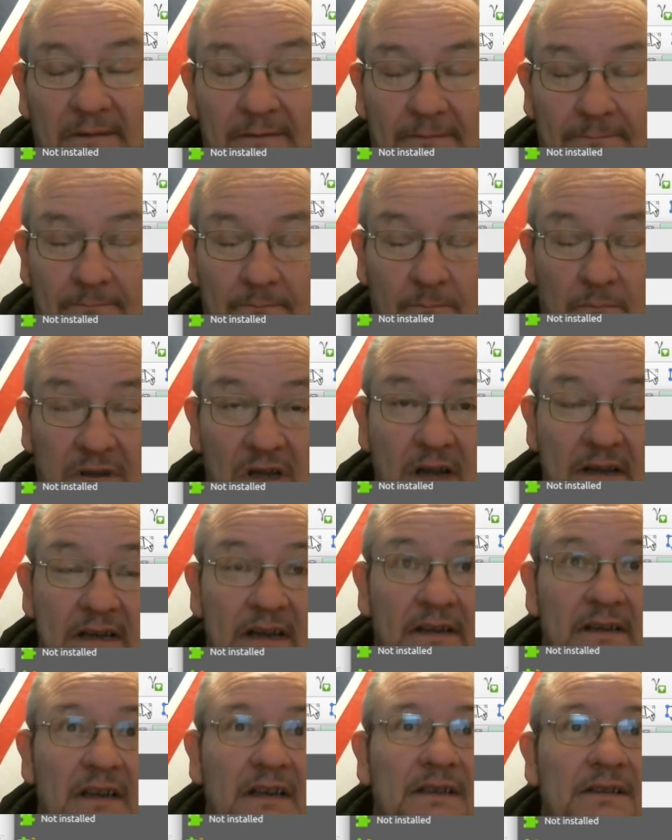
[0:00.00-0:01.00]

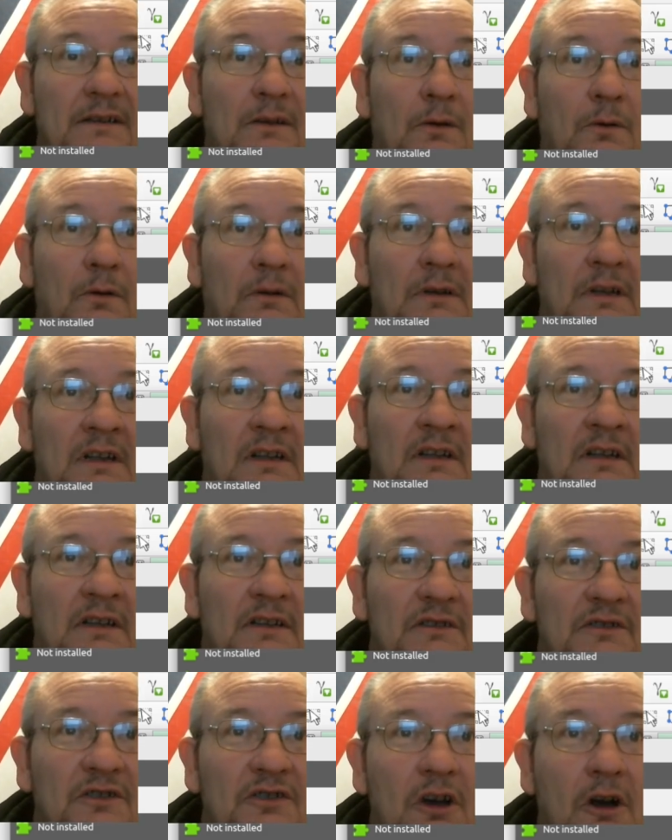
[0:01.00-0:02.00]
plugin is called
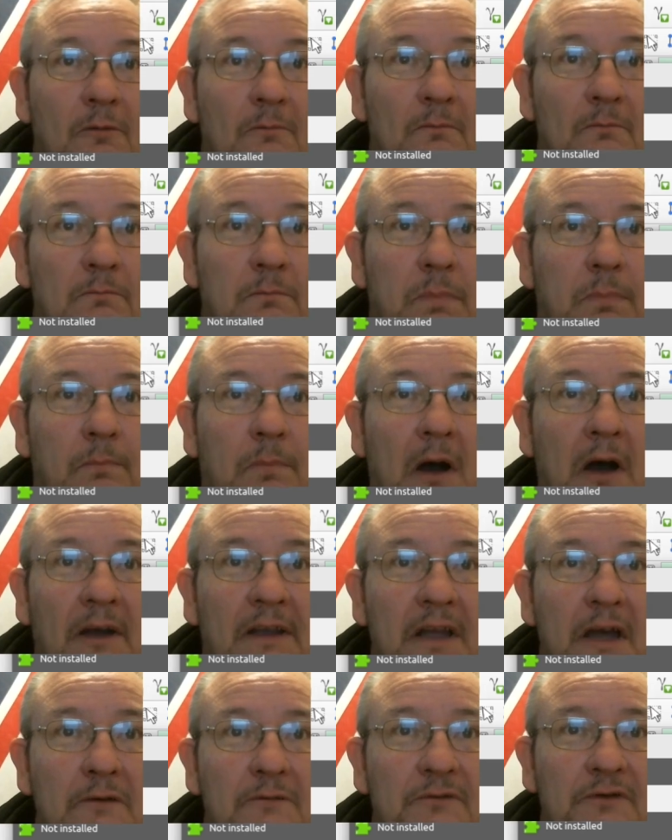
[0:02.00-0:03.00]
Tom
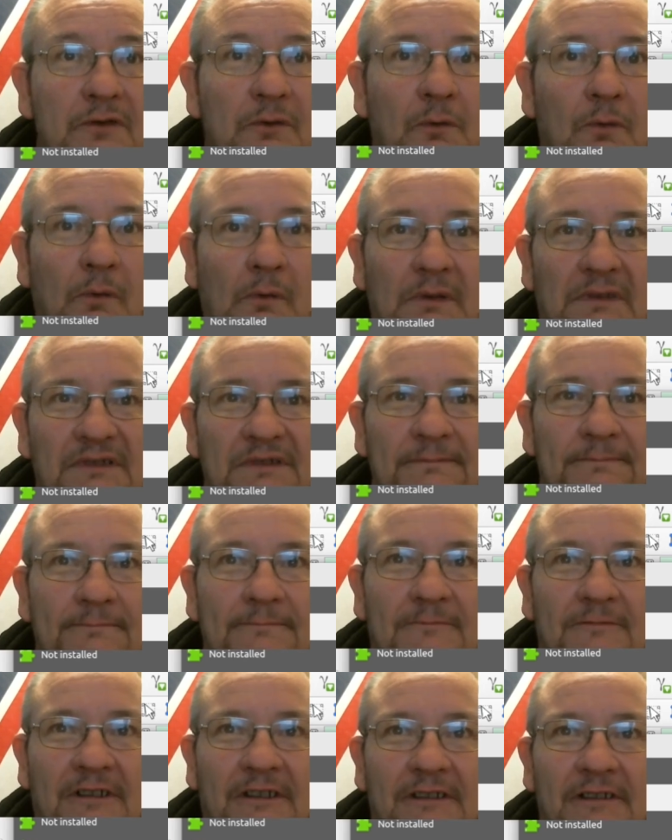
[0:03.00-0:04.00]
Bio Tools.
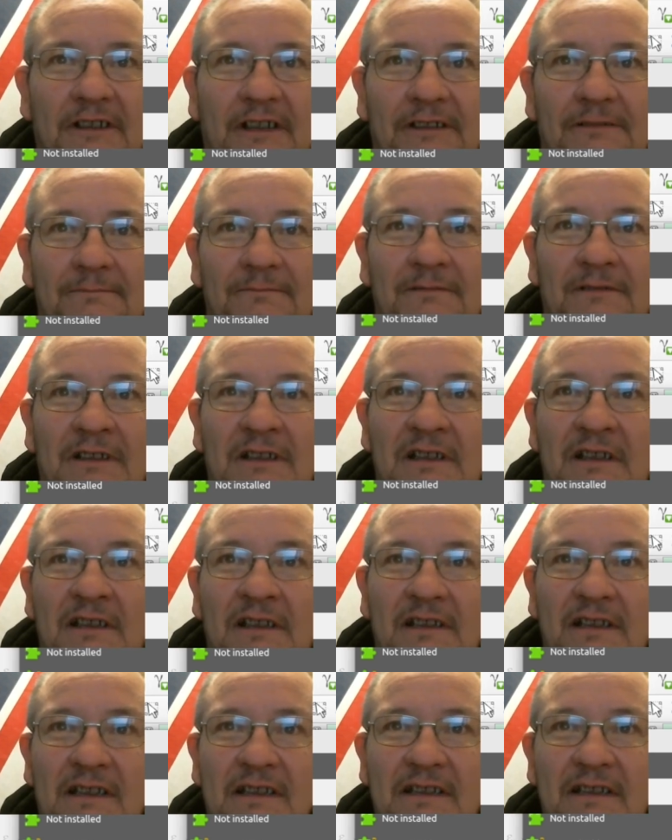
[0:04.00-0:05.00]
Right, okay.
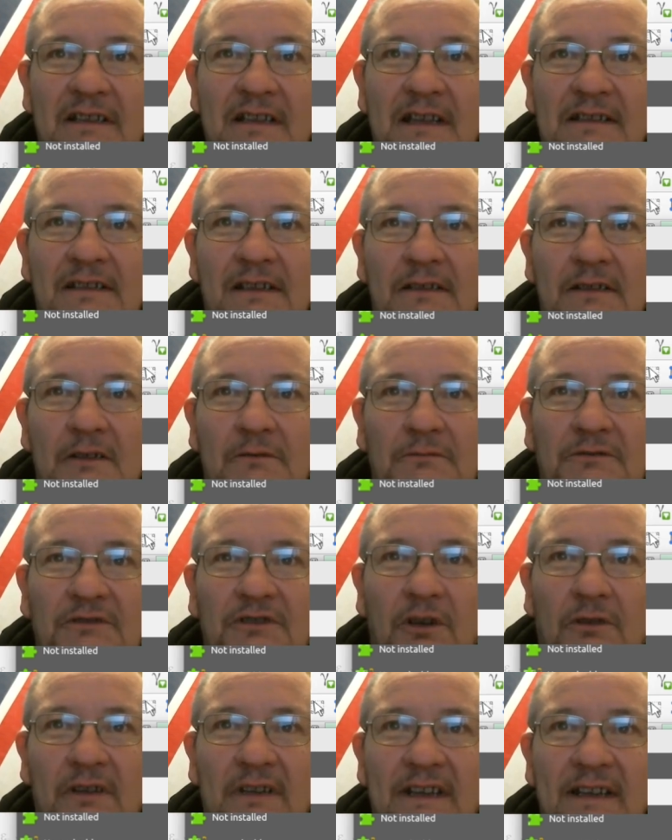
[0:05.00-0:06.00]
You see, there's the little
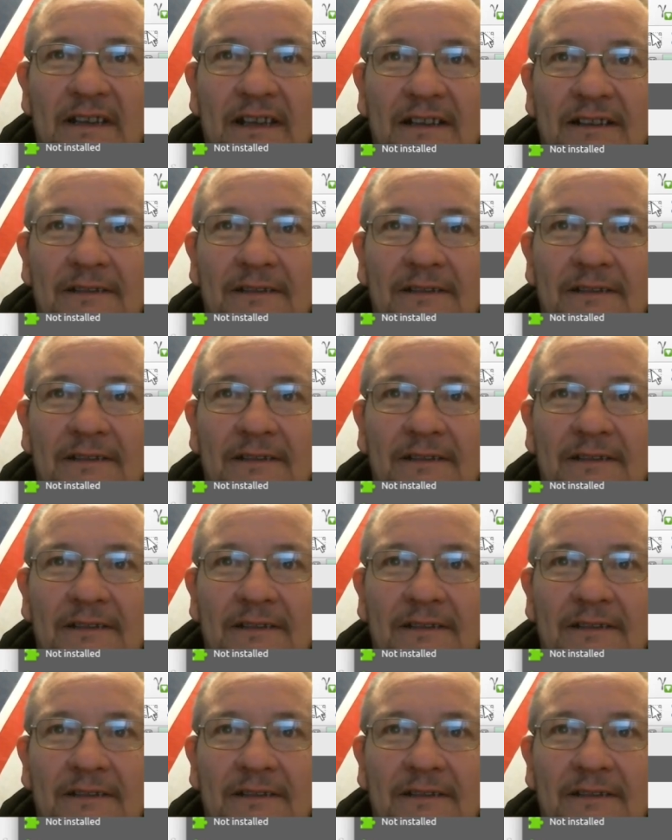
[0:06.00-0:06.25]
dotted thing.